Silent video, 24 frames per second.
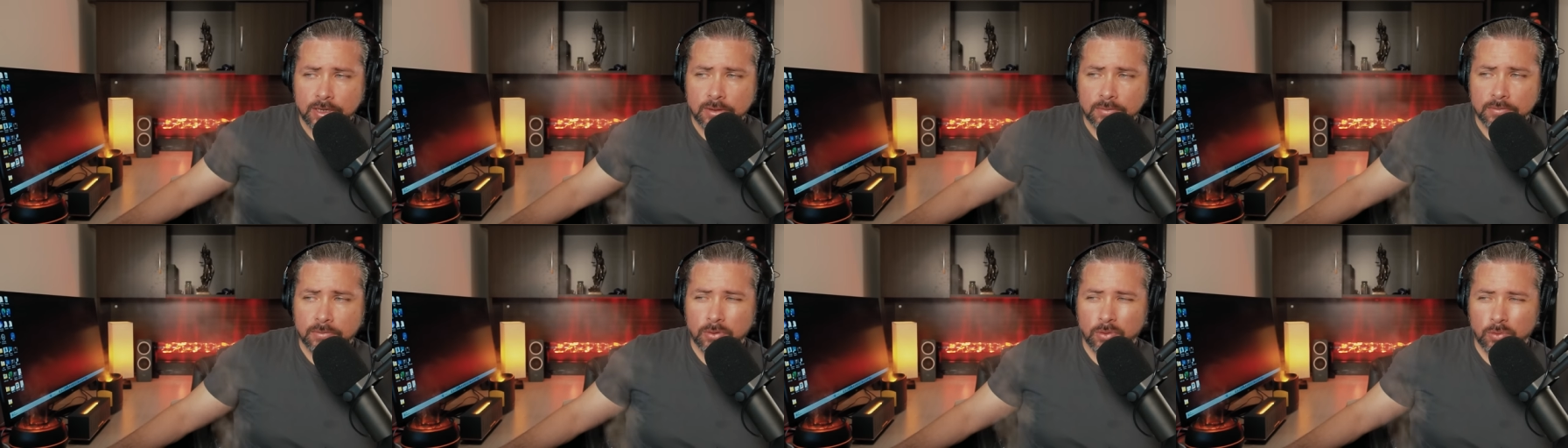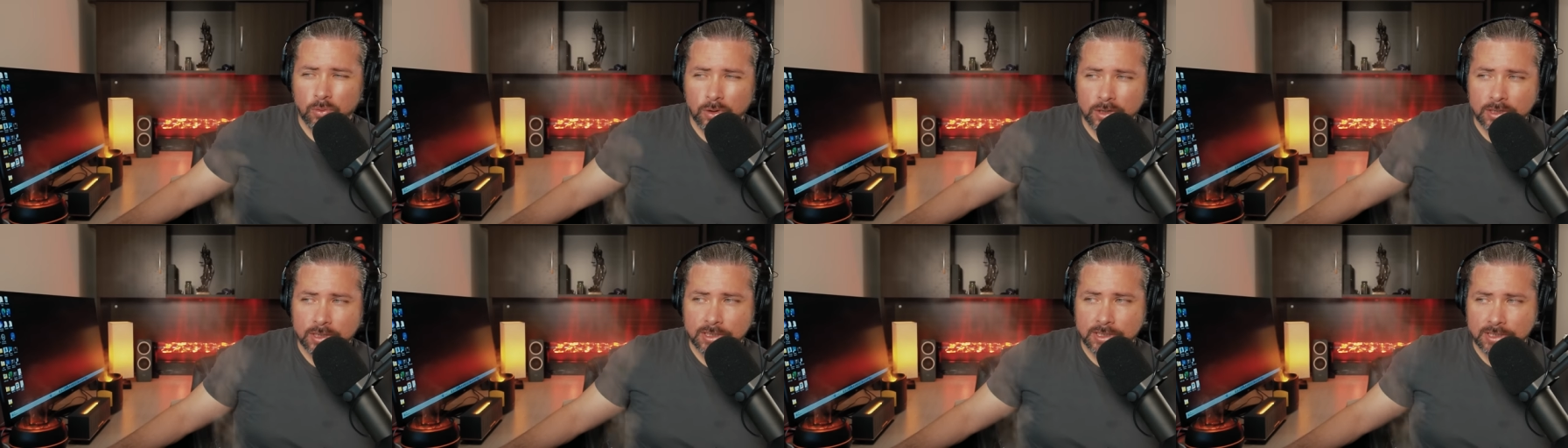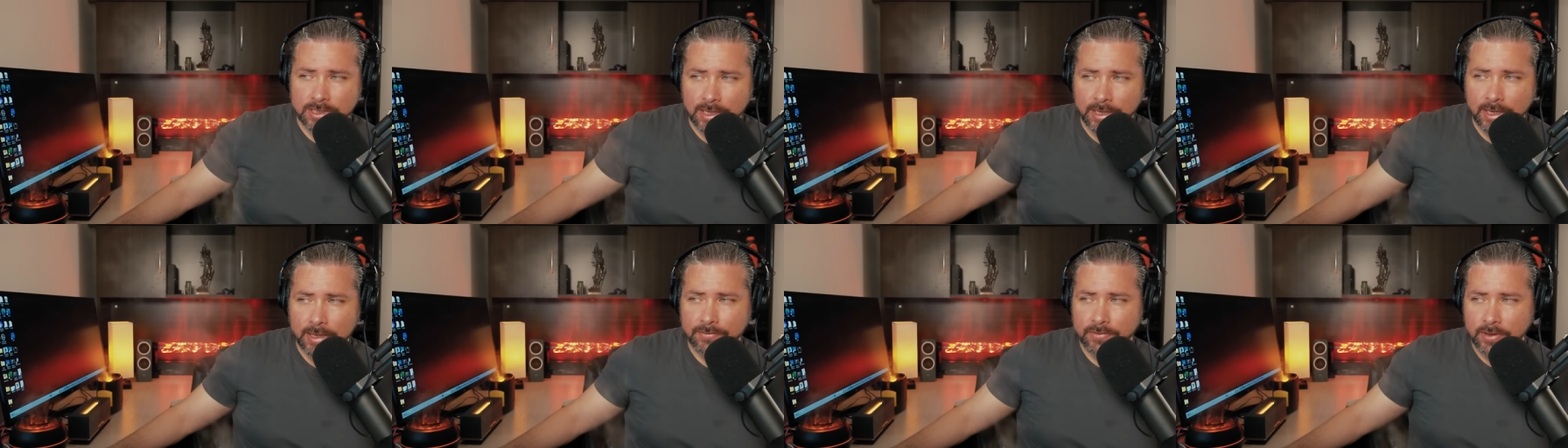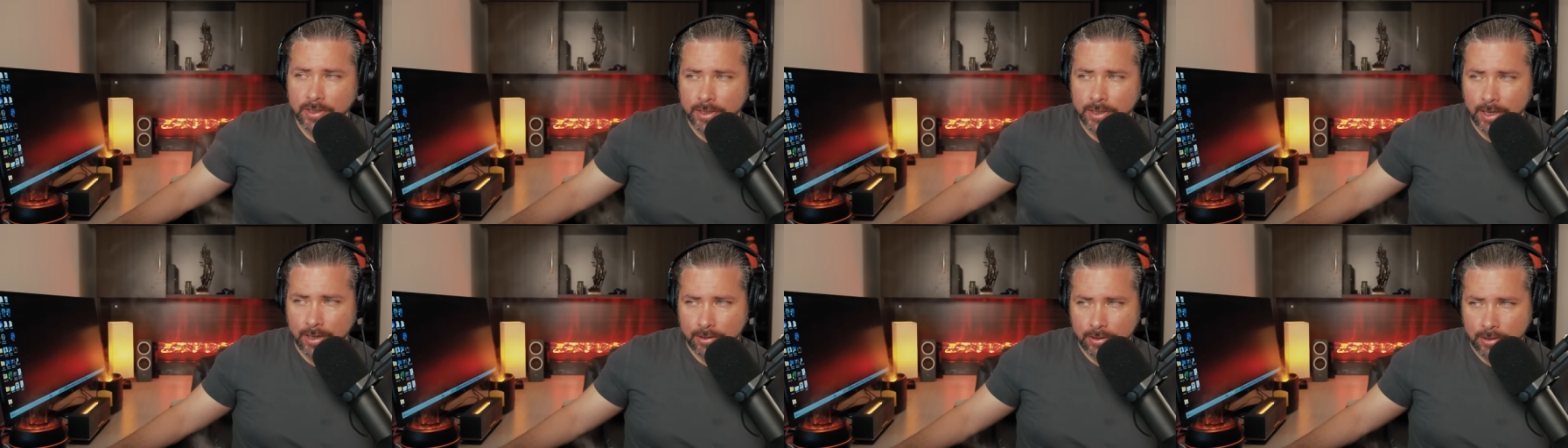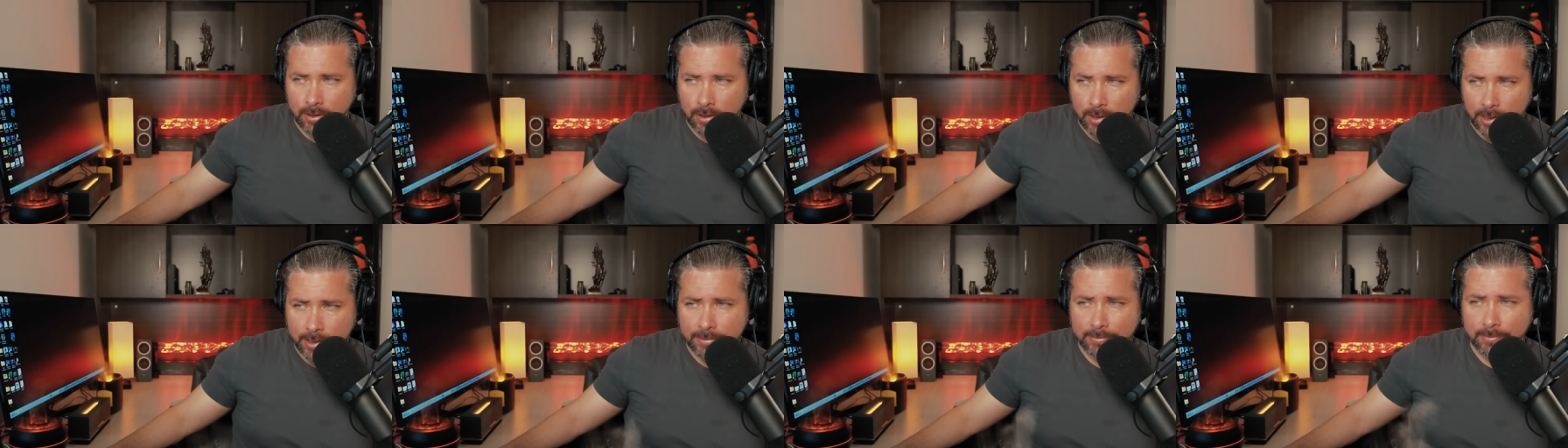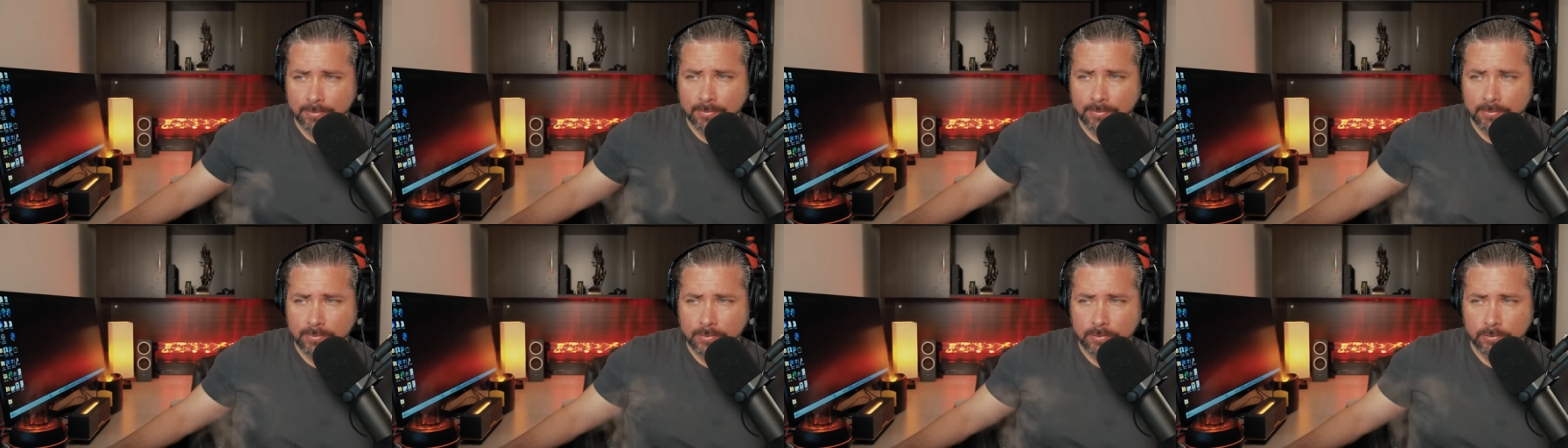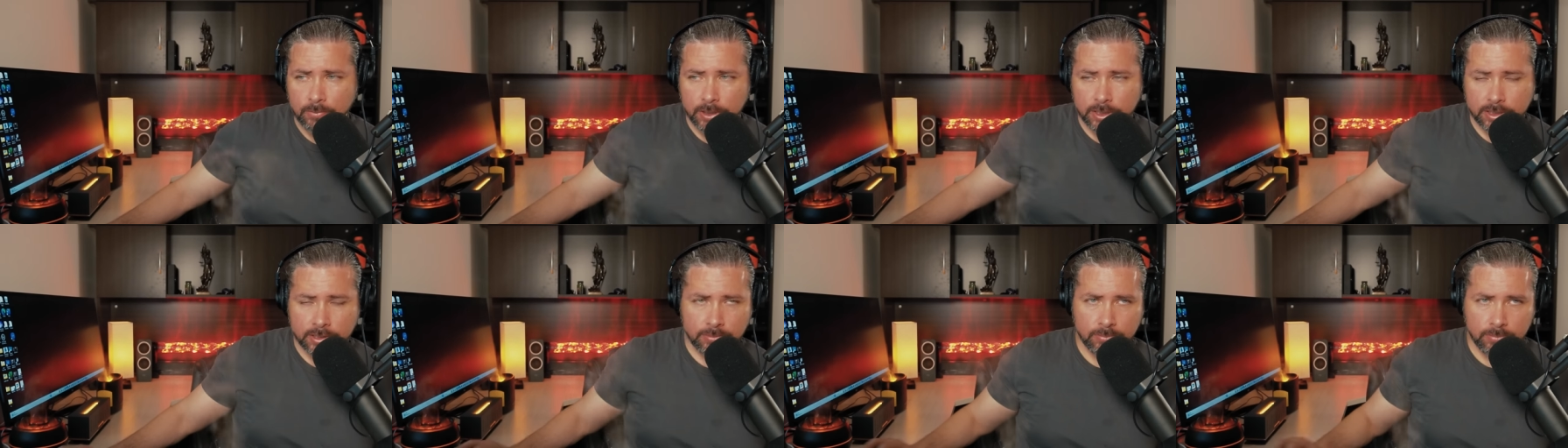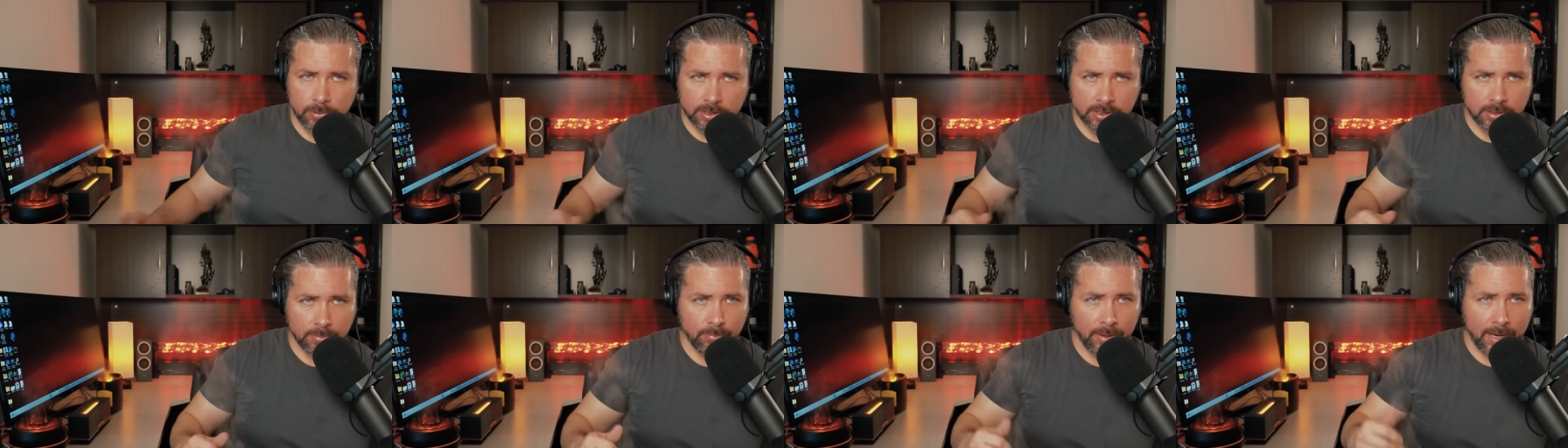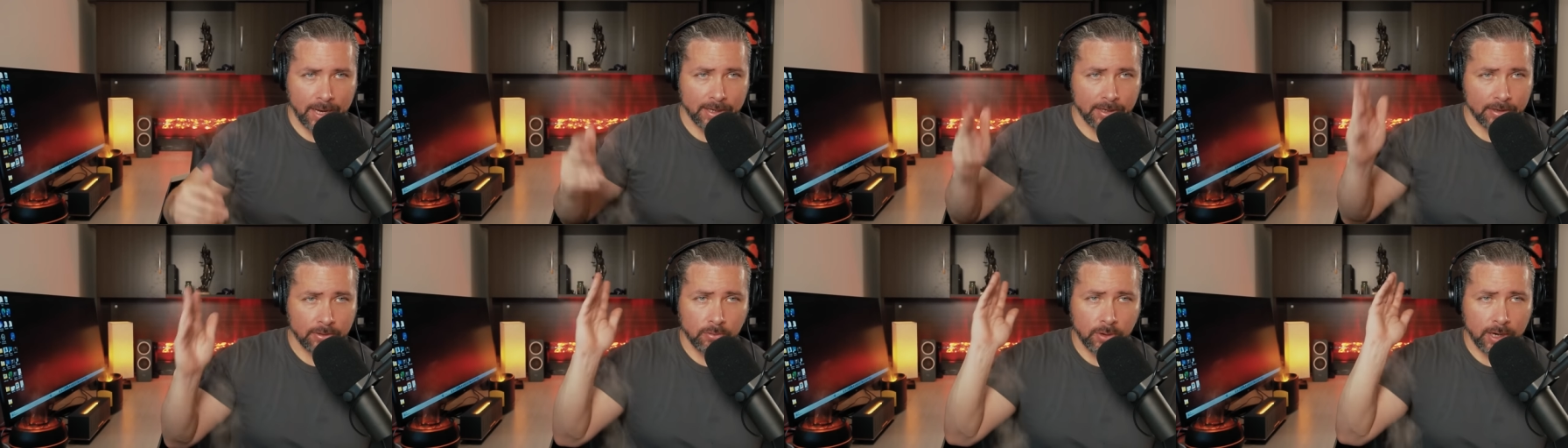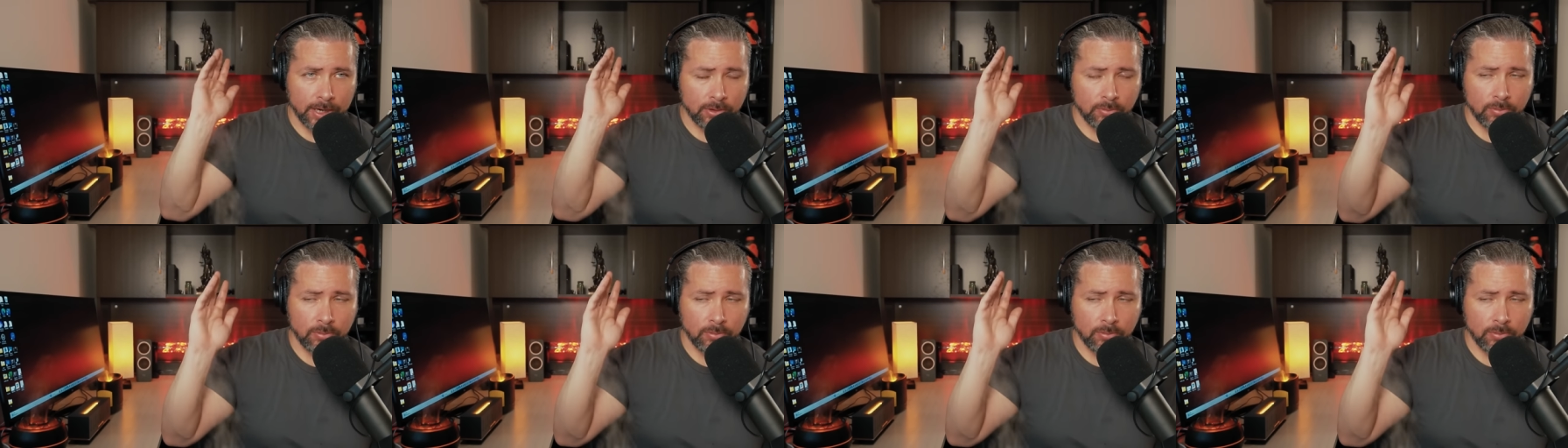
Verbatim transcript: for what to say if they got caught, which was abandoned right